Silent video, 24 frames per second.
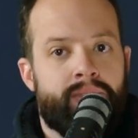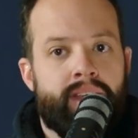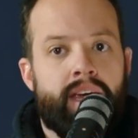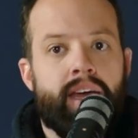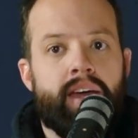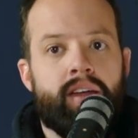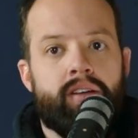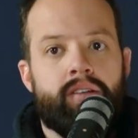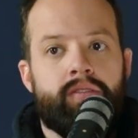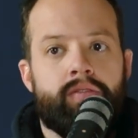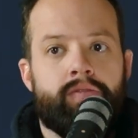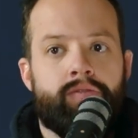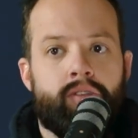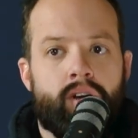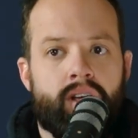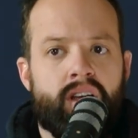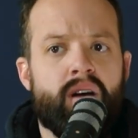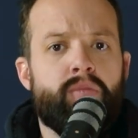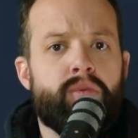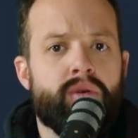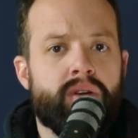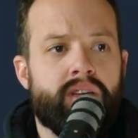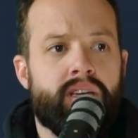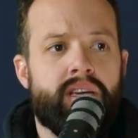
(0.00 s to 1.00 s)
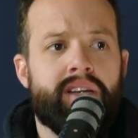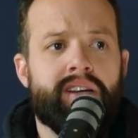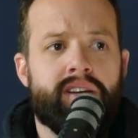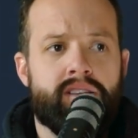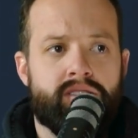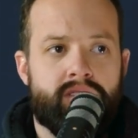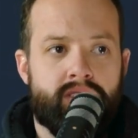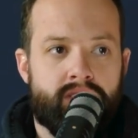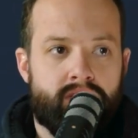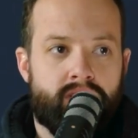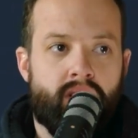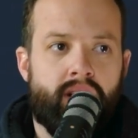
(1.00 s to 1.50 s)
And for a couple of
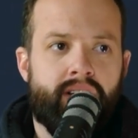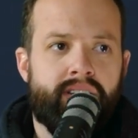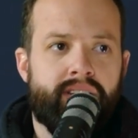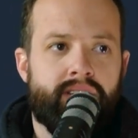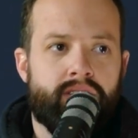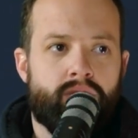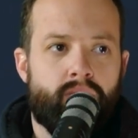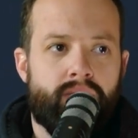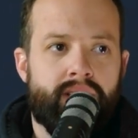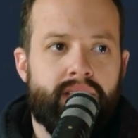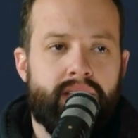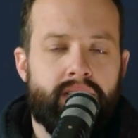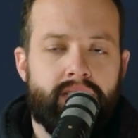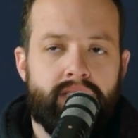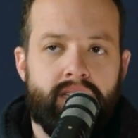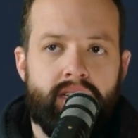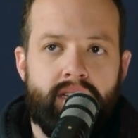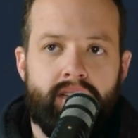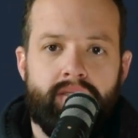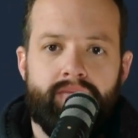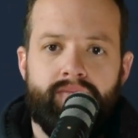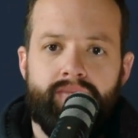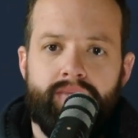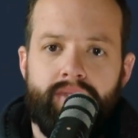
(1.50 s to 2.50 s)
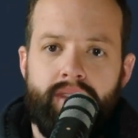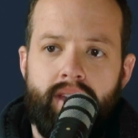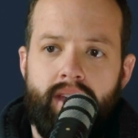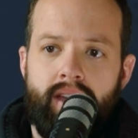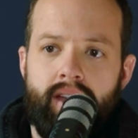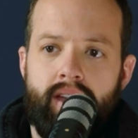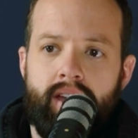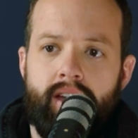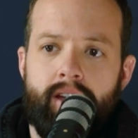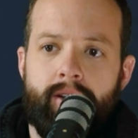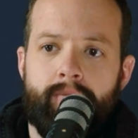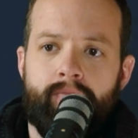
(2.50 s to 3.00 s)
years, this started in 2018,
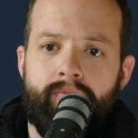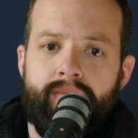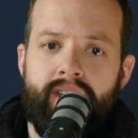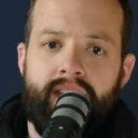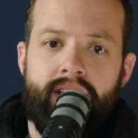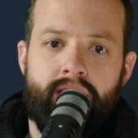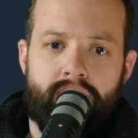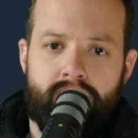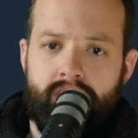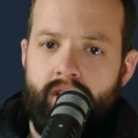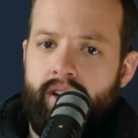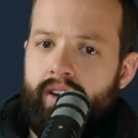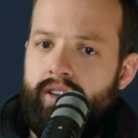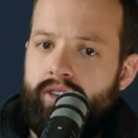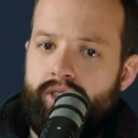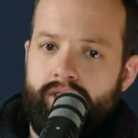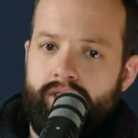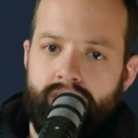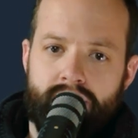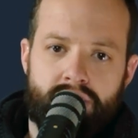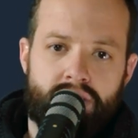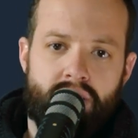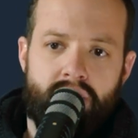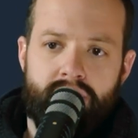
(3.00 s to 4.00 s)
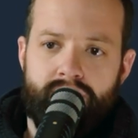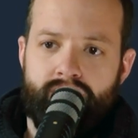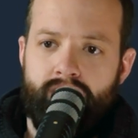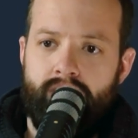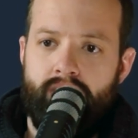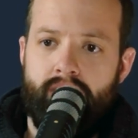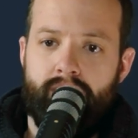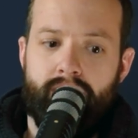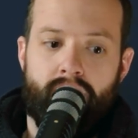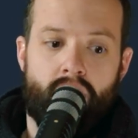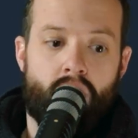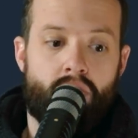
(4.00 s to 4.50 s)
and it started just in
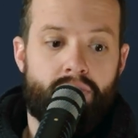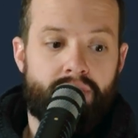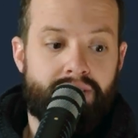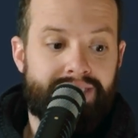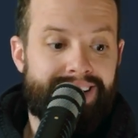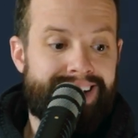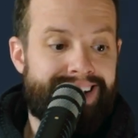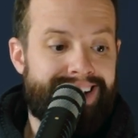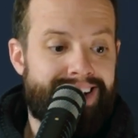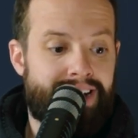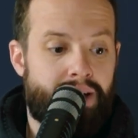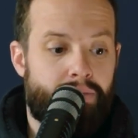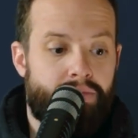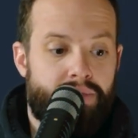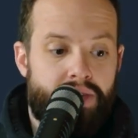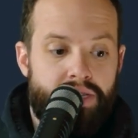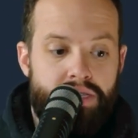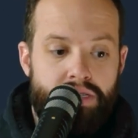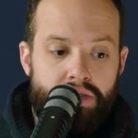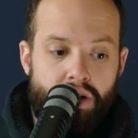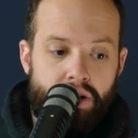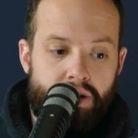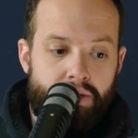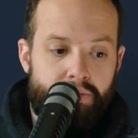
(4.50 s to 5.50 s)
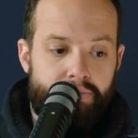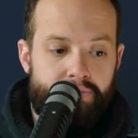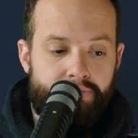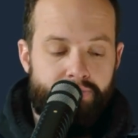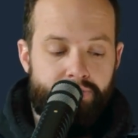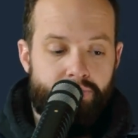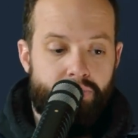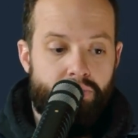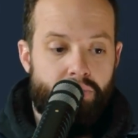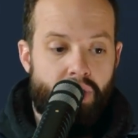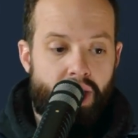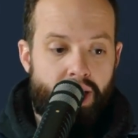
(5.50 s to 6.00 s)
Australia. But over time, this
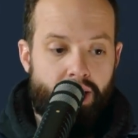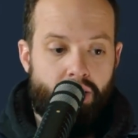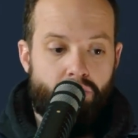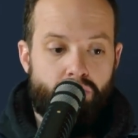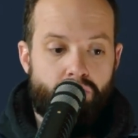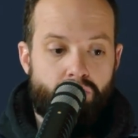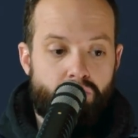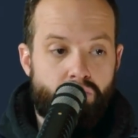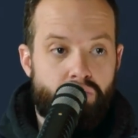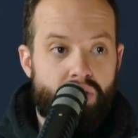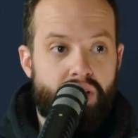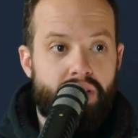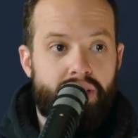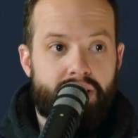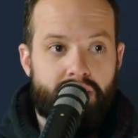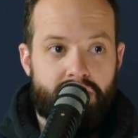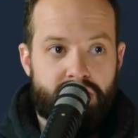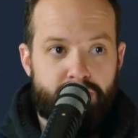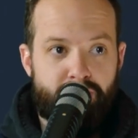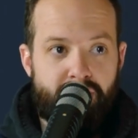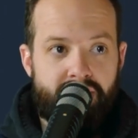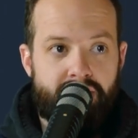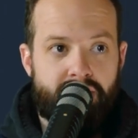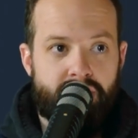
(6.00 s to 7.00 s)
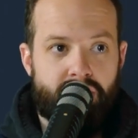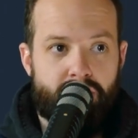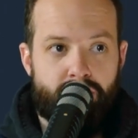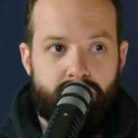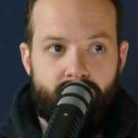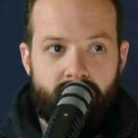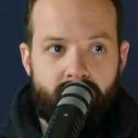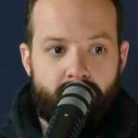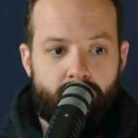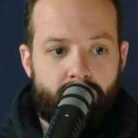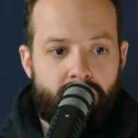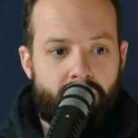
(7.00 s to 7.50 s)
started like really expanding to the
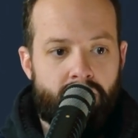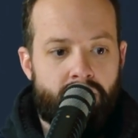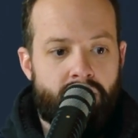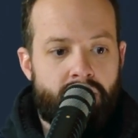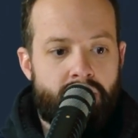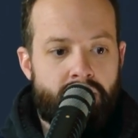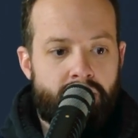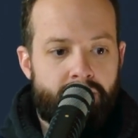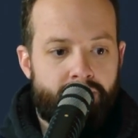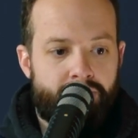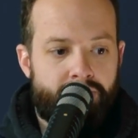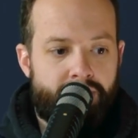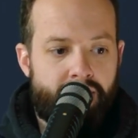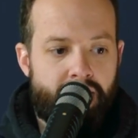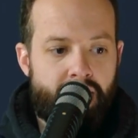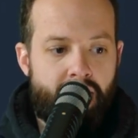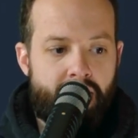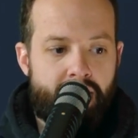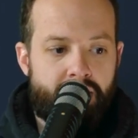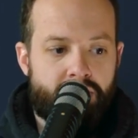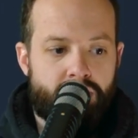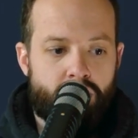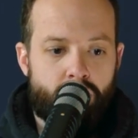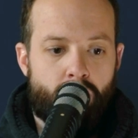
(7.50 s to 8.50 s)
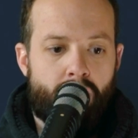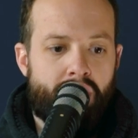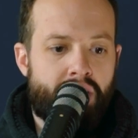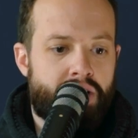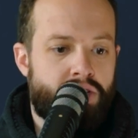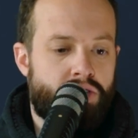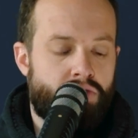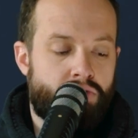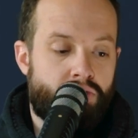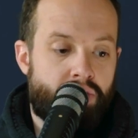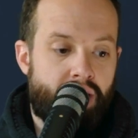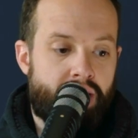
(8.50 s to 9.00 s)
point where they had
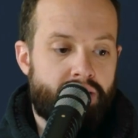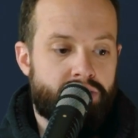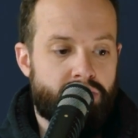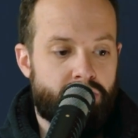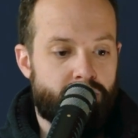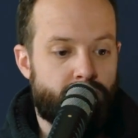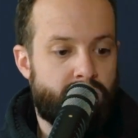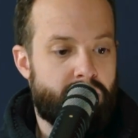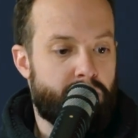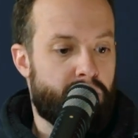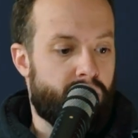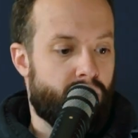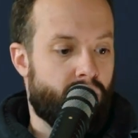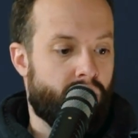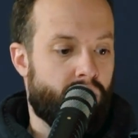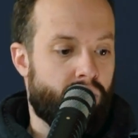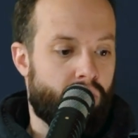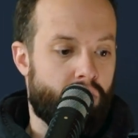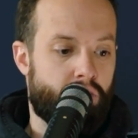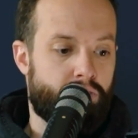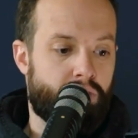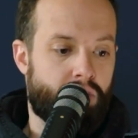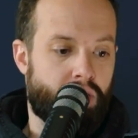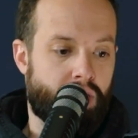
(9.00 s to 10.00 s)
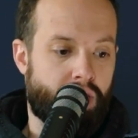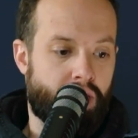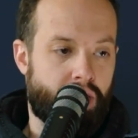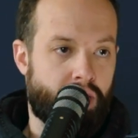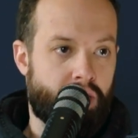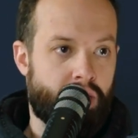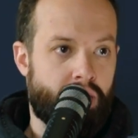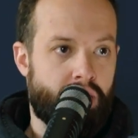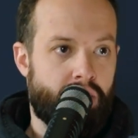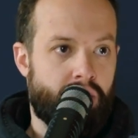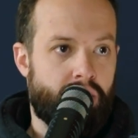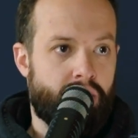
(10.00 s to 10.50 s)
22,000 people globally
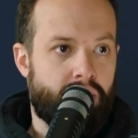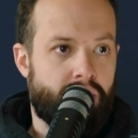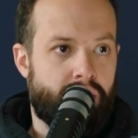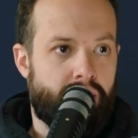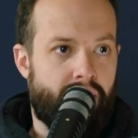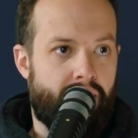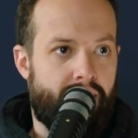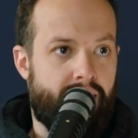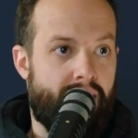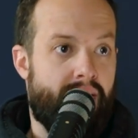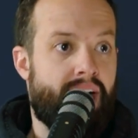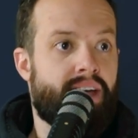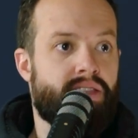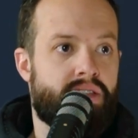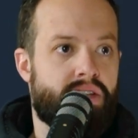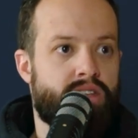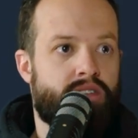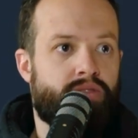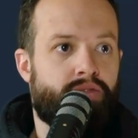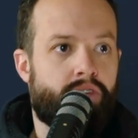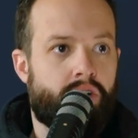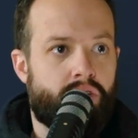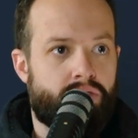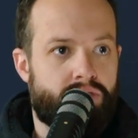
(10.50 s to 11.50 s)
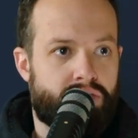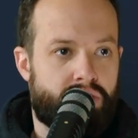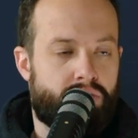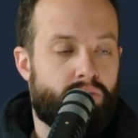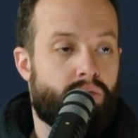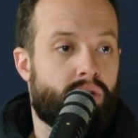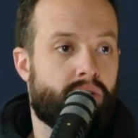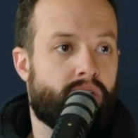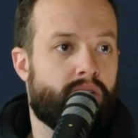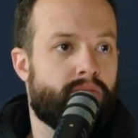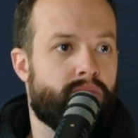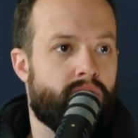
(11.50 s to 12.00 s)
that had these phones and
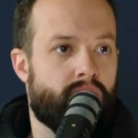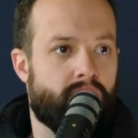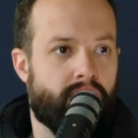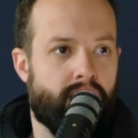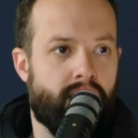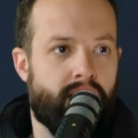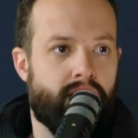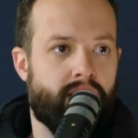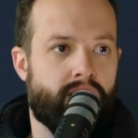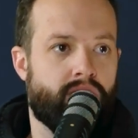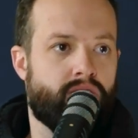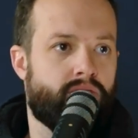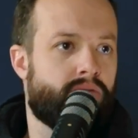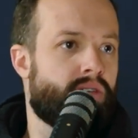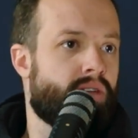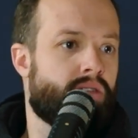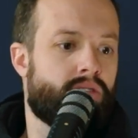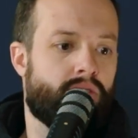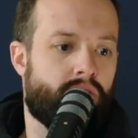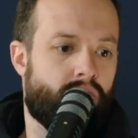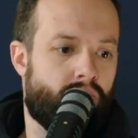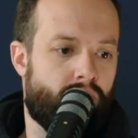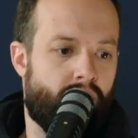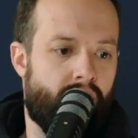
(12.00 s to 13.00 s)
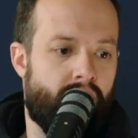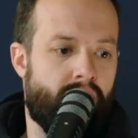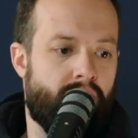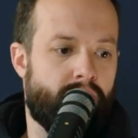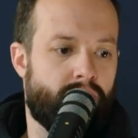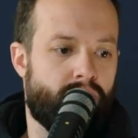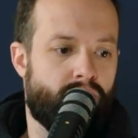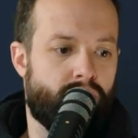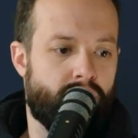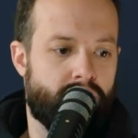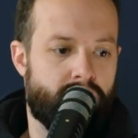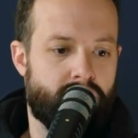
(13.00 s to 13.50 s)
were communicating, doing their
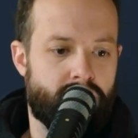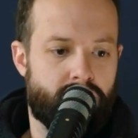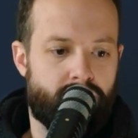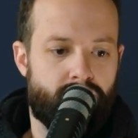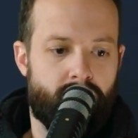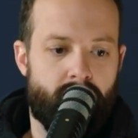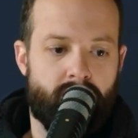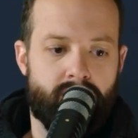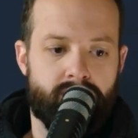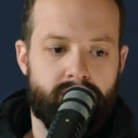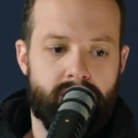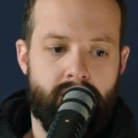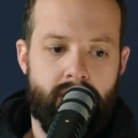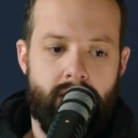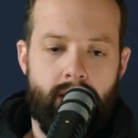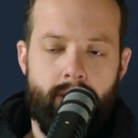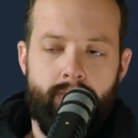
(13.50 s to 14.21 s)
crime with these phones.